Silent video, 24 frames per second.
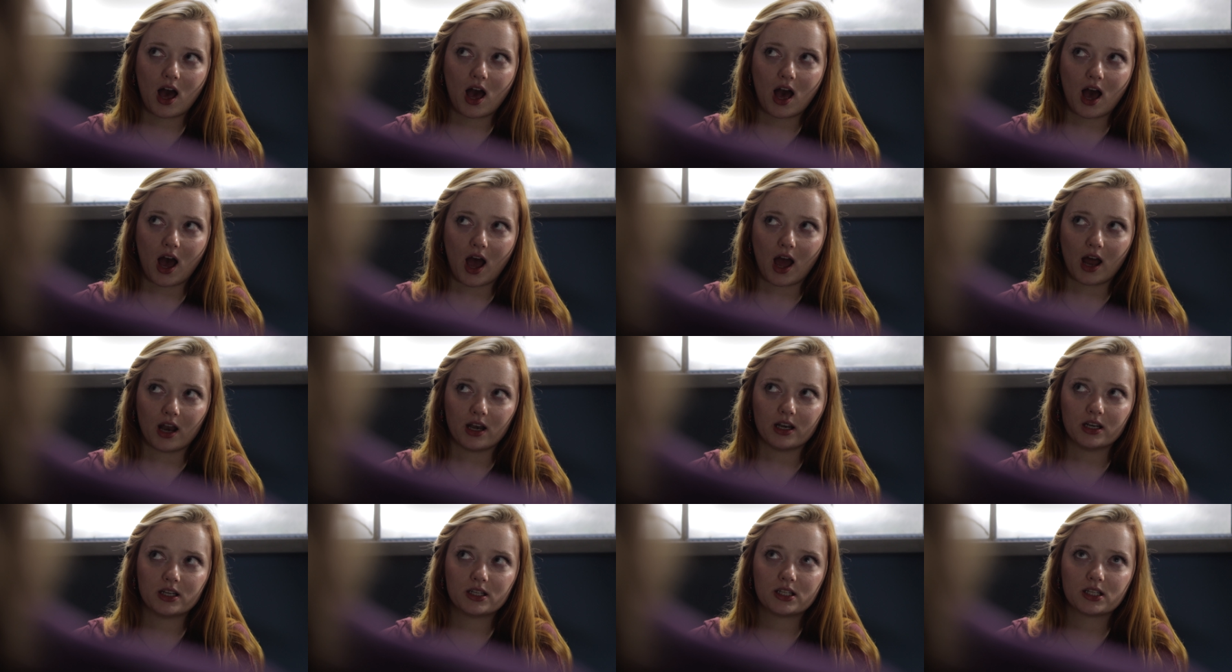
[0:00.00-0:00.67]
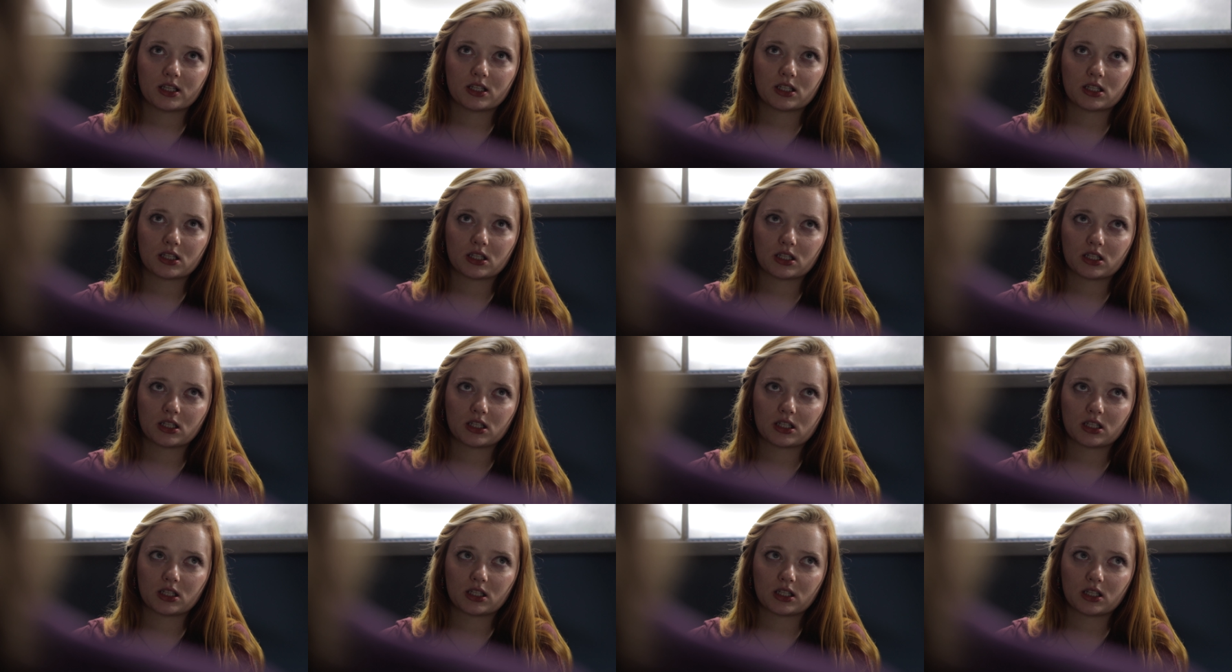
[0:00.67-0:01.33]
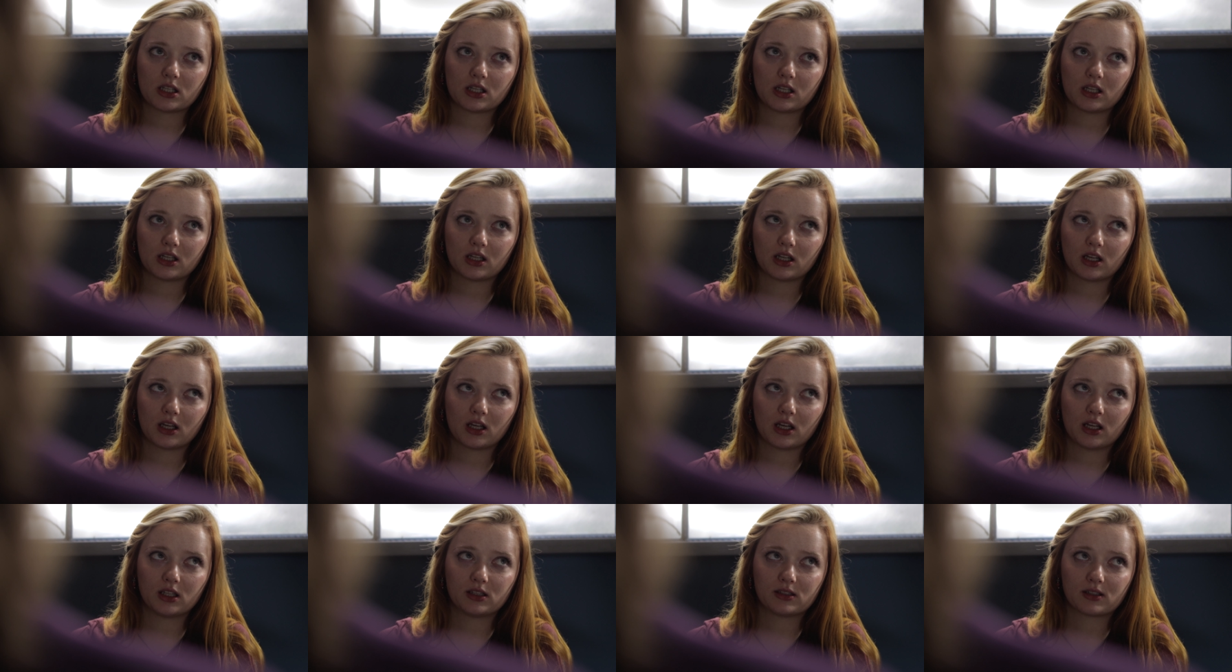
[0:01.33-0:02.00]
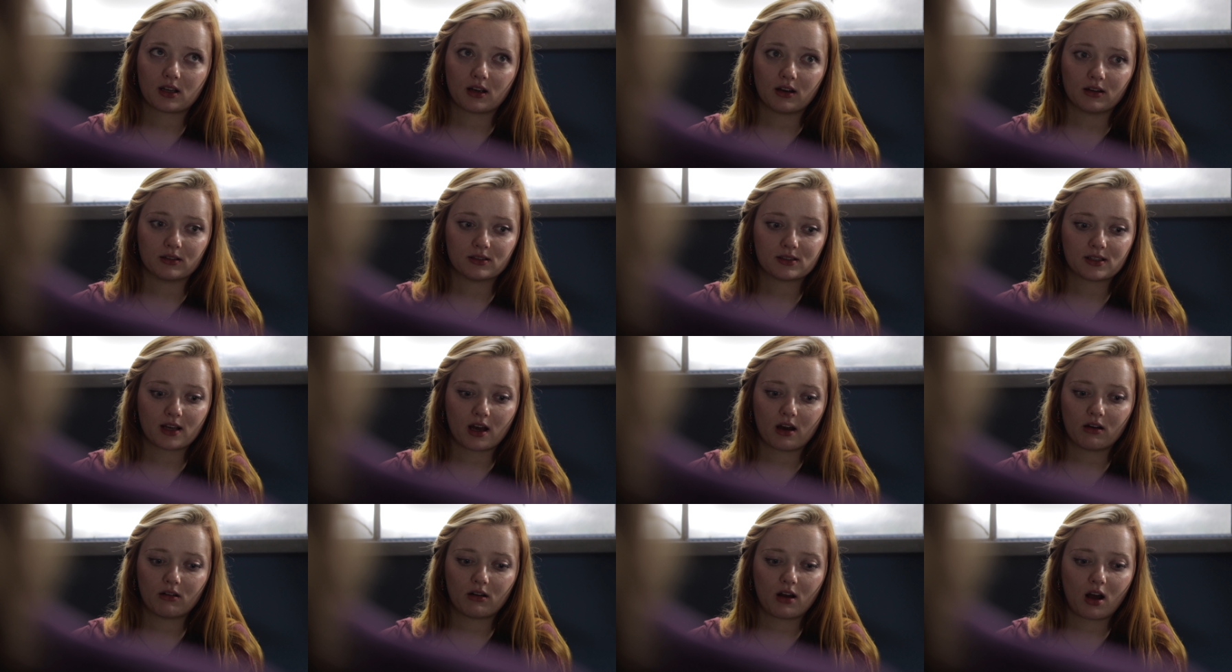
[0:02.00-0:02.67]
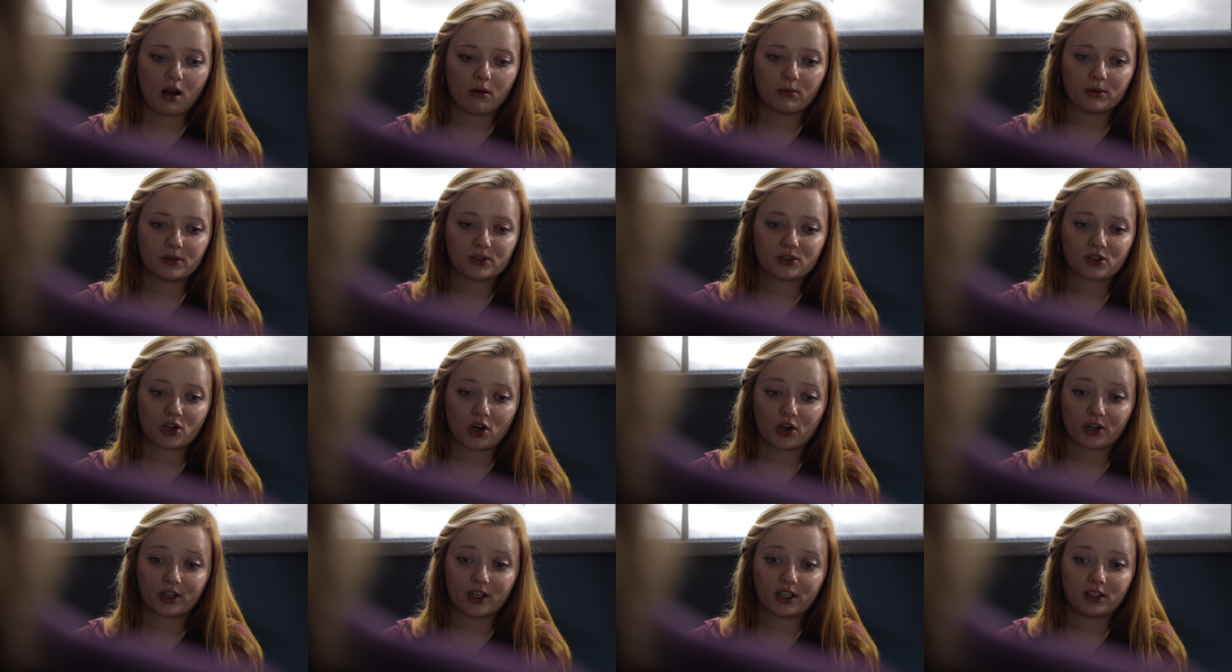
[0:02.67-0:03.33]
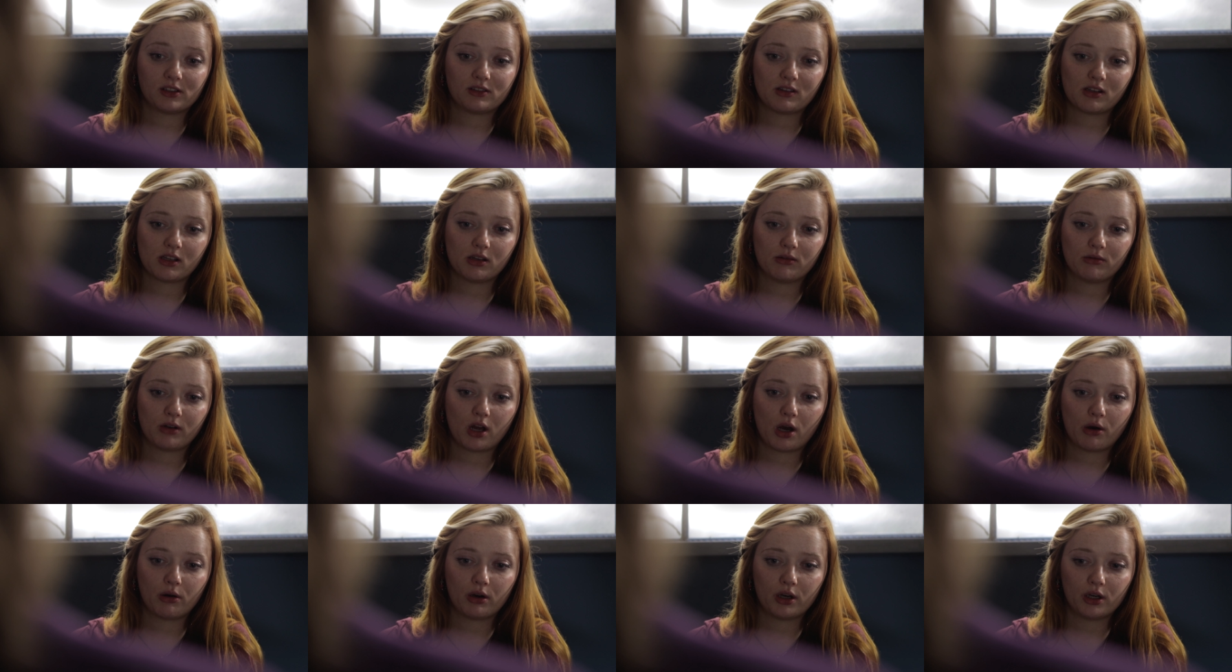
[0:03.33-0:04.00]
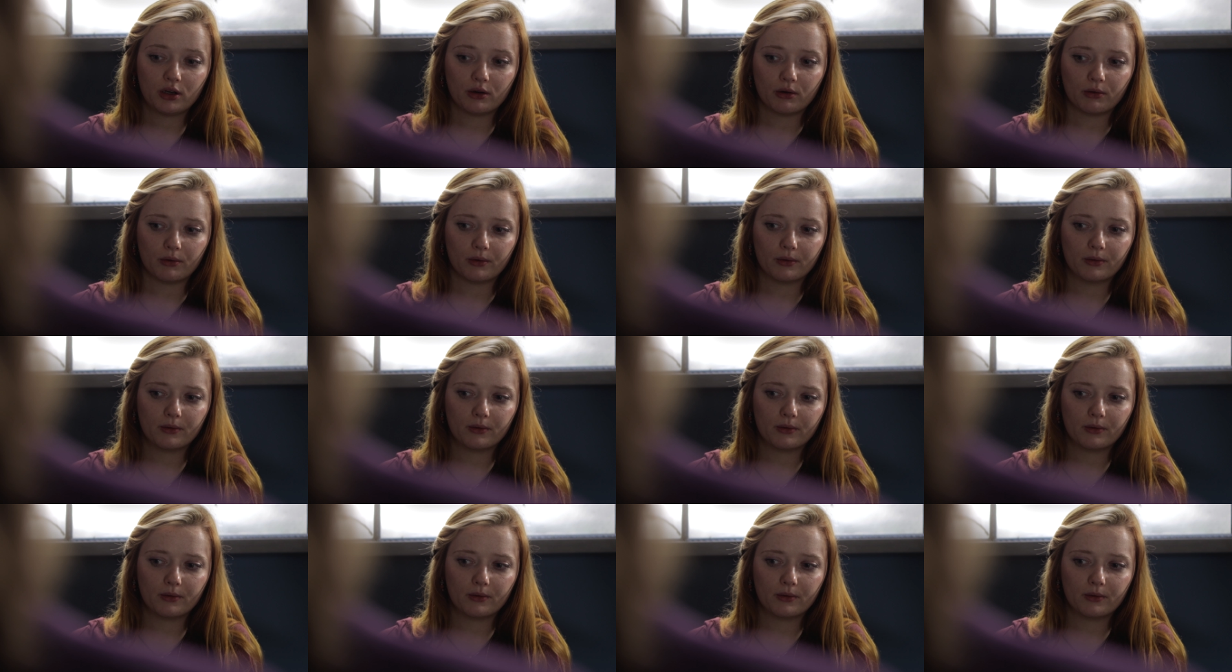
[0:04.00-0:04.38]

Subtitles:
and it turns out I was talking to you-know-who.